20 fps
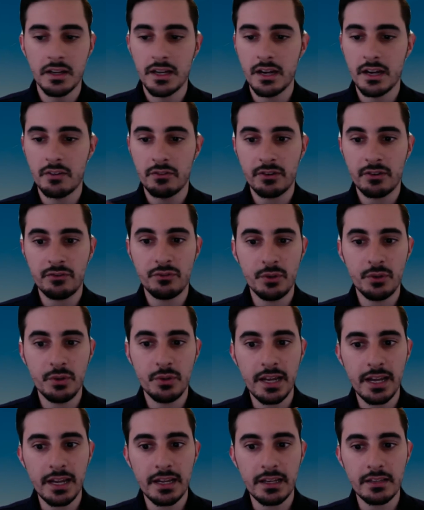every few
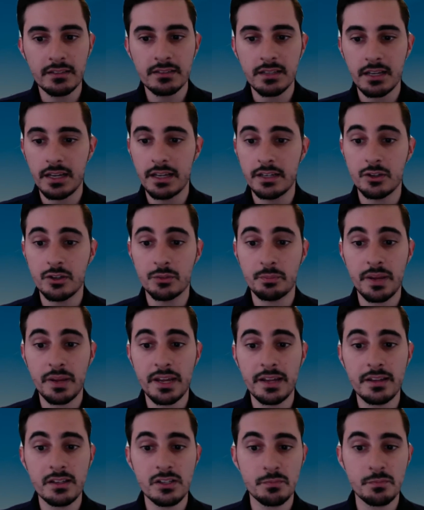days, and you're
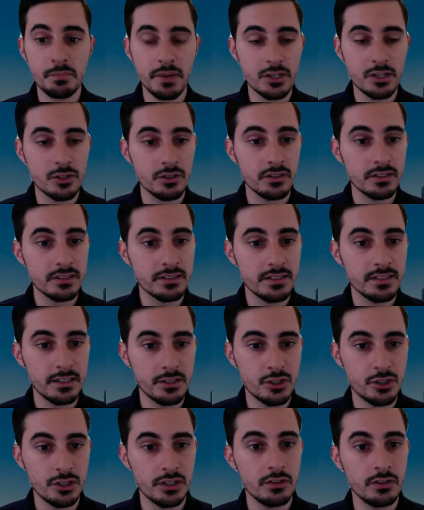paying special
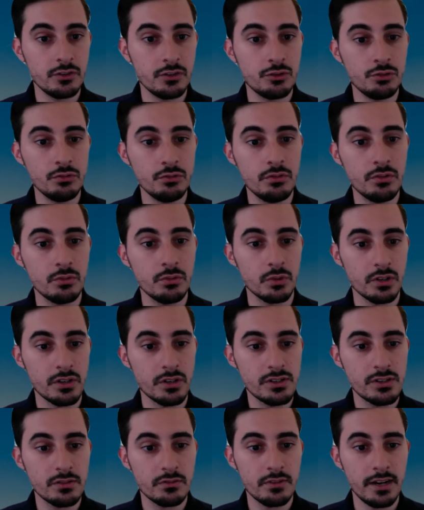attention to the
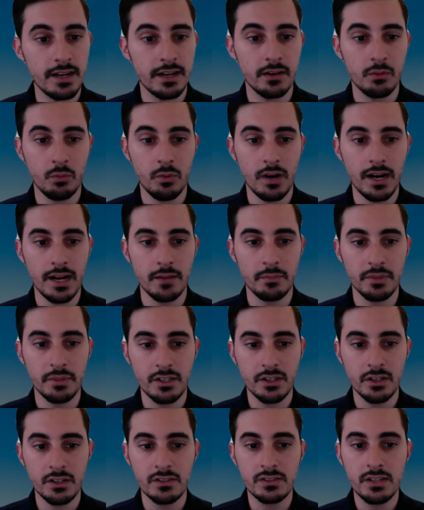words in red. Why?
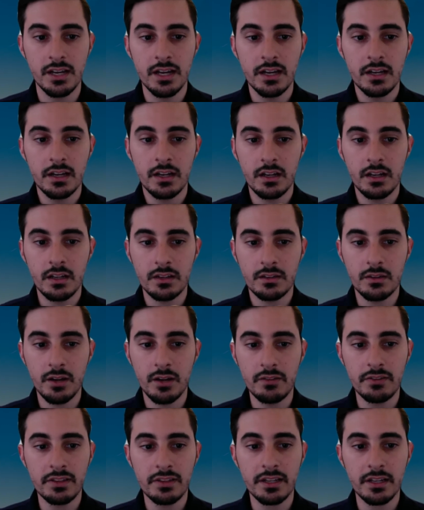Because
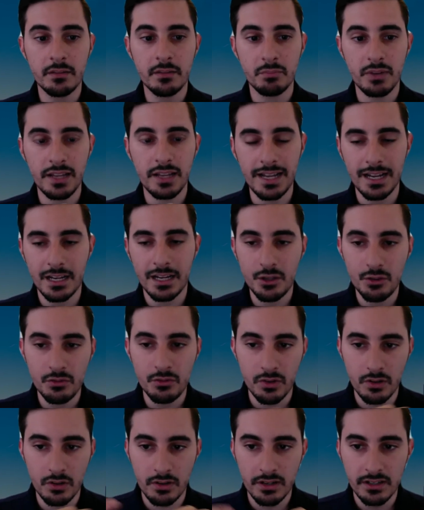everything in black you've
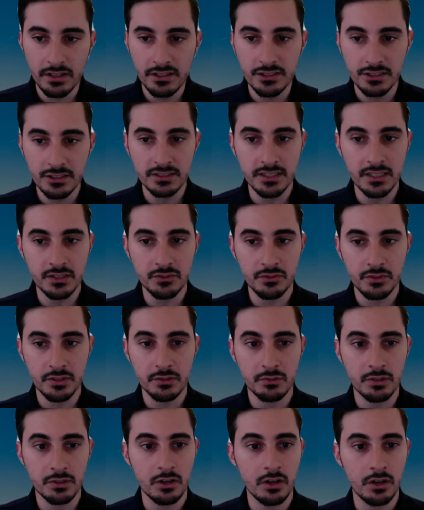already successfully
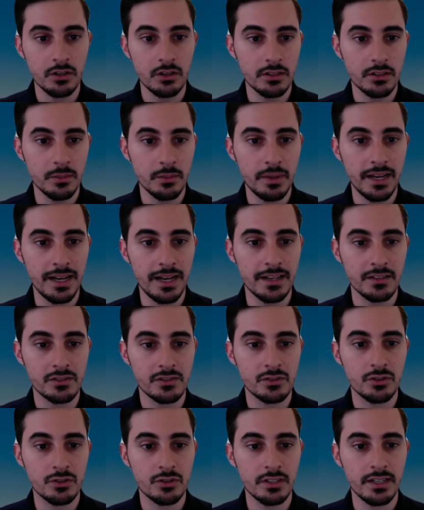recalled in the
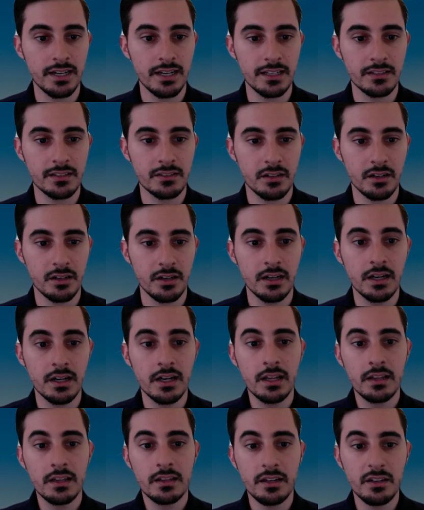past. So the odds are
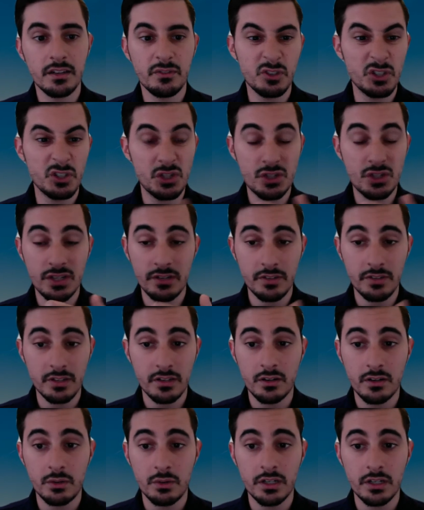that if you're just giving it
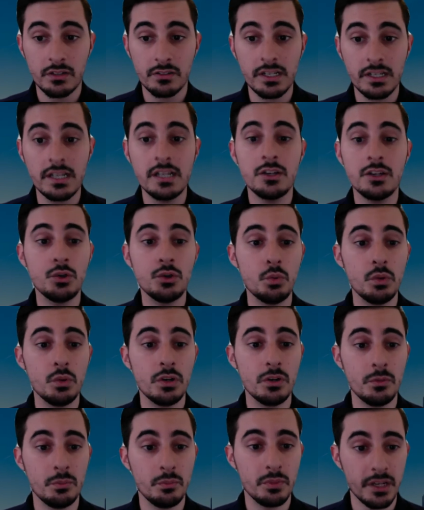a quick read, you
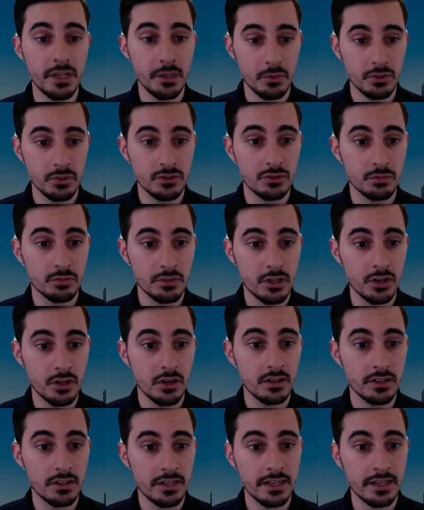will be able to
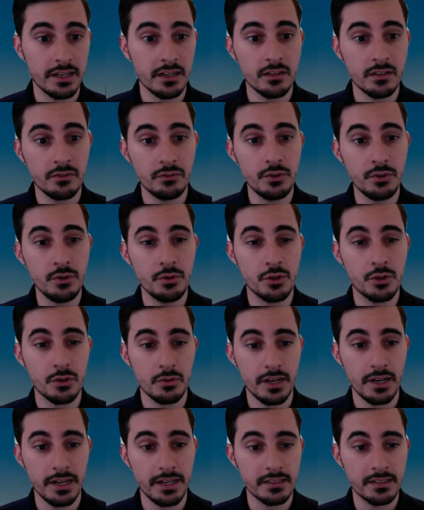recall it again in the future,
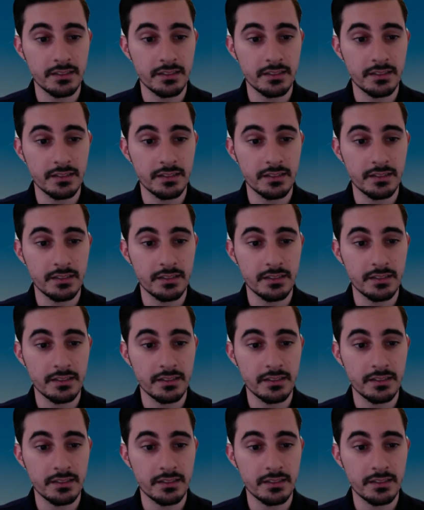right?